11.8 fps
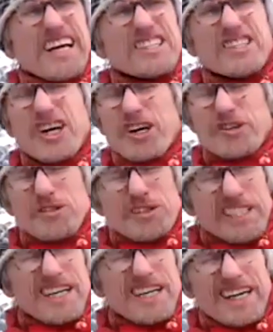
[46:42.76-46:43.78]
No,
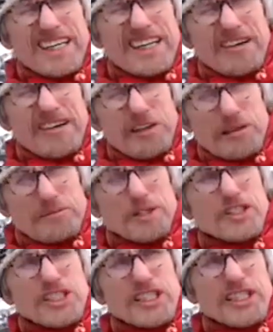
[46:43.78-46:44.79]
yeah, I I very
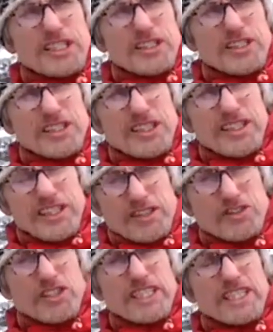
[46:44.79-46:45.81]
much uh,
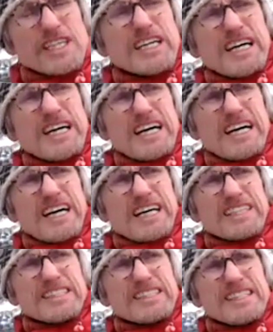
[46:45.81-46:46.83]
agree,
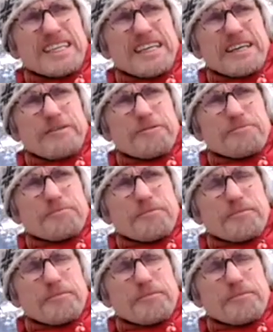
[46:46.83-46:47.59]
and um,